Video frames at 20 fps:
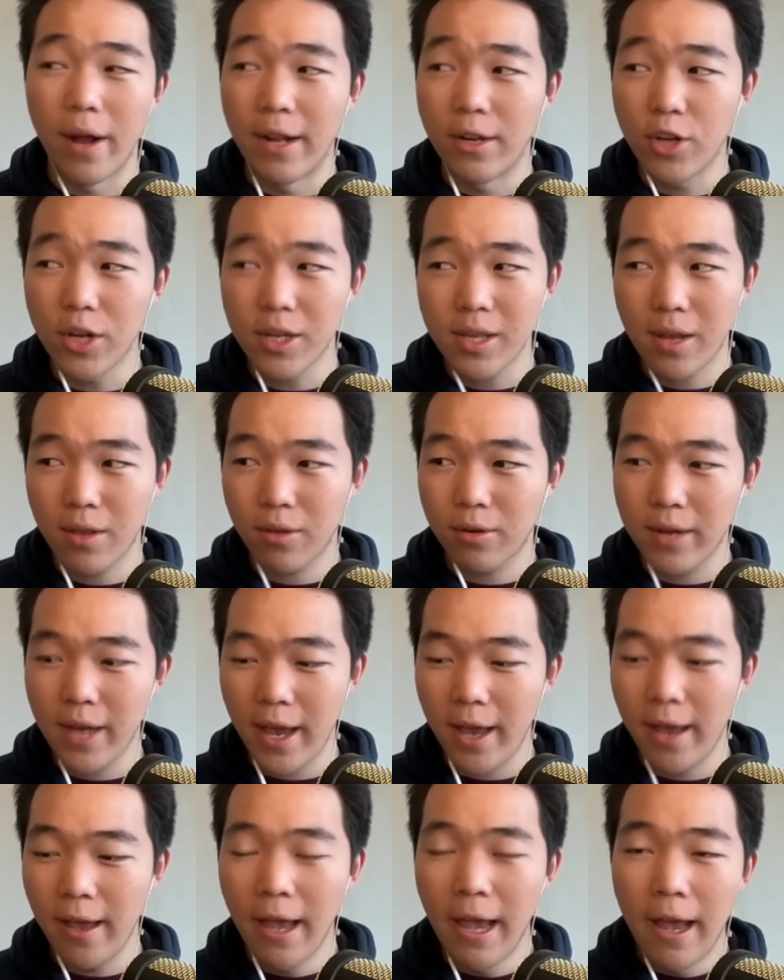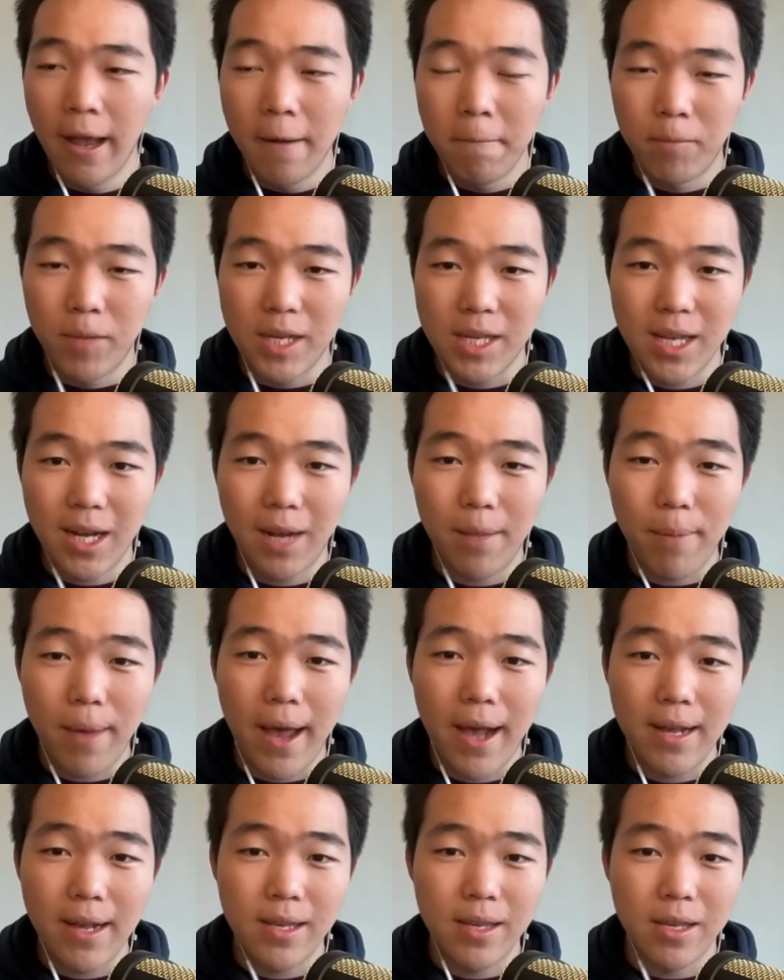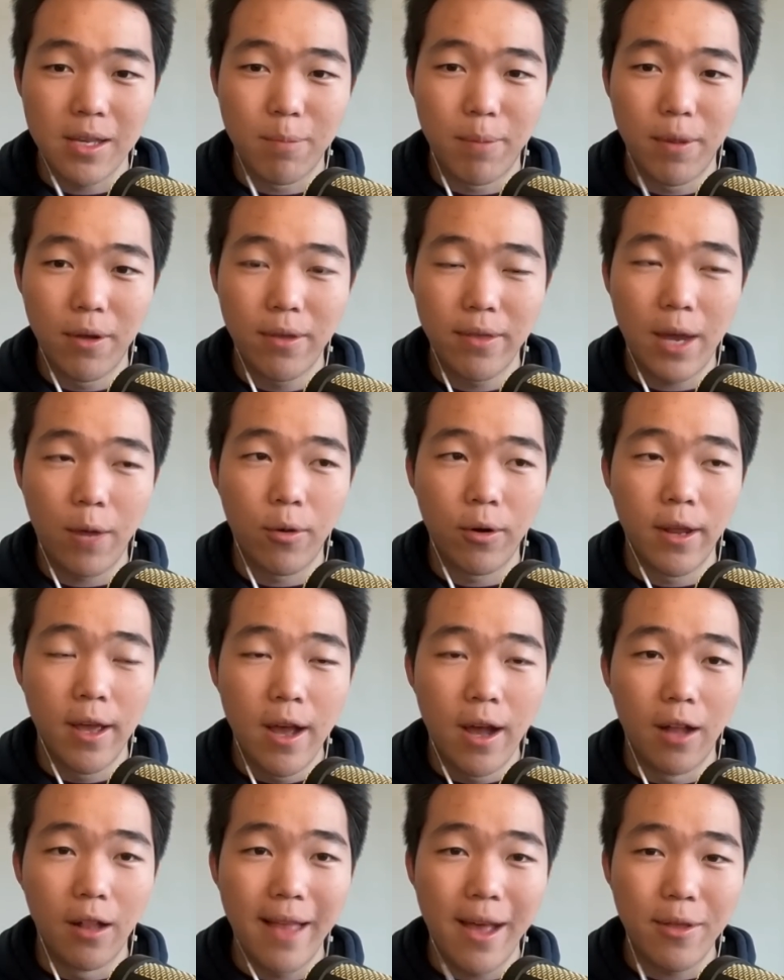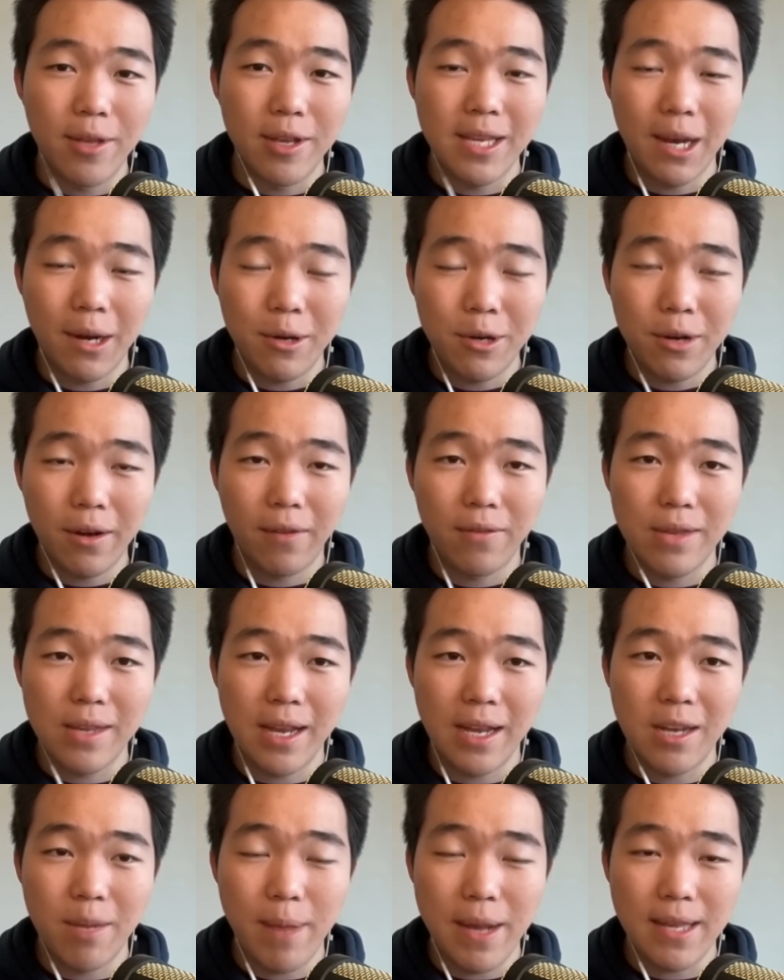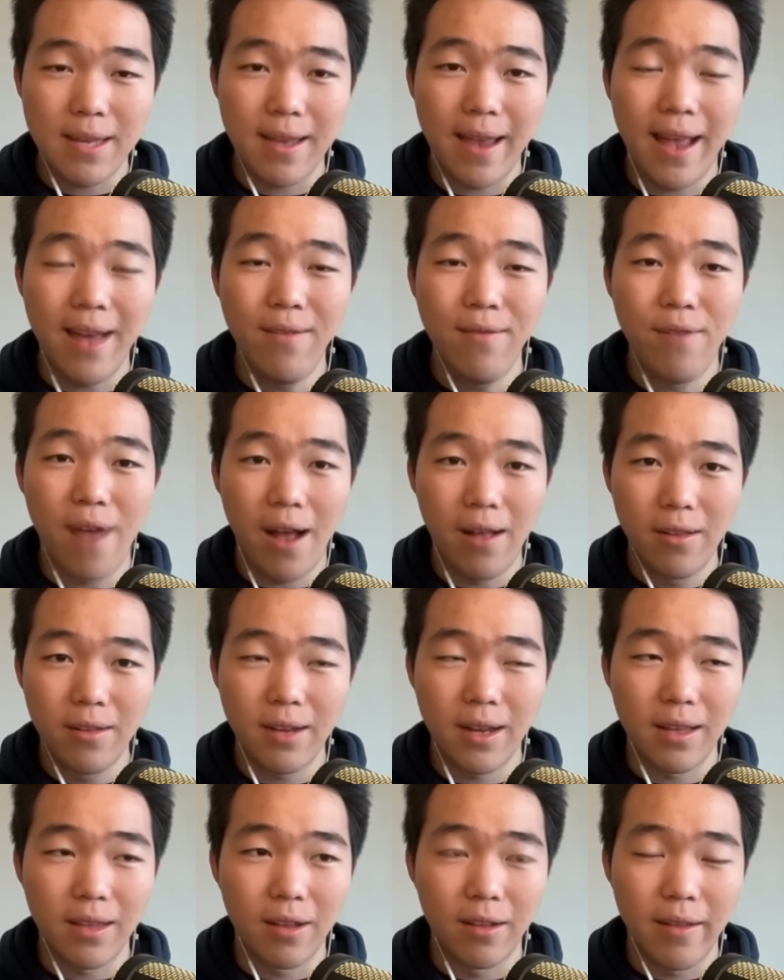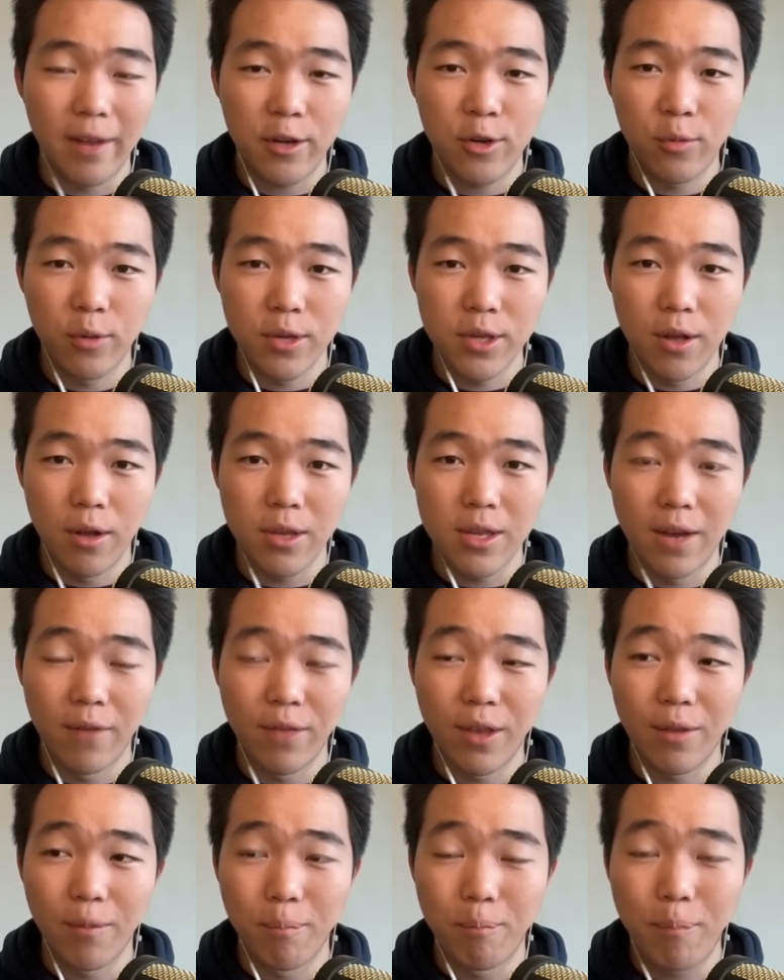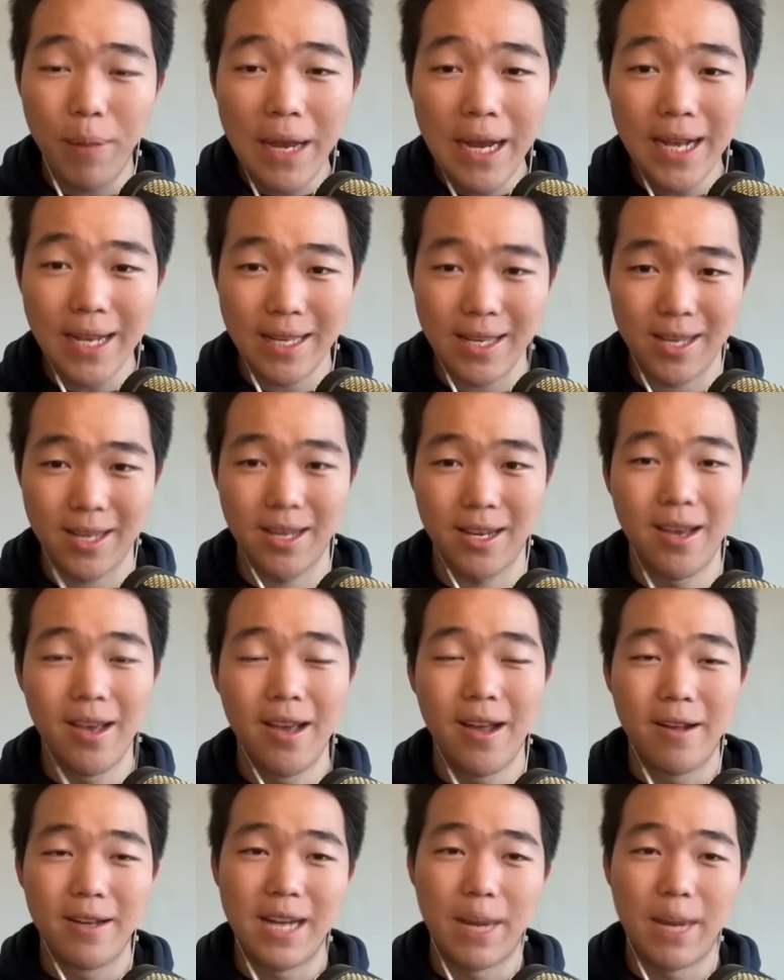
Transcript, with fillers: And just the other day, the Senate passed this bill that would allow the Secretary of State to basically invalidate uh-huh. the election results of the biggest yeah.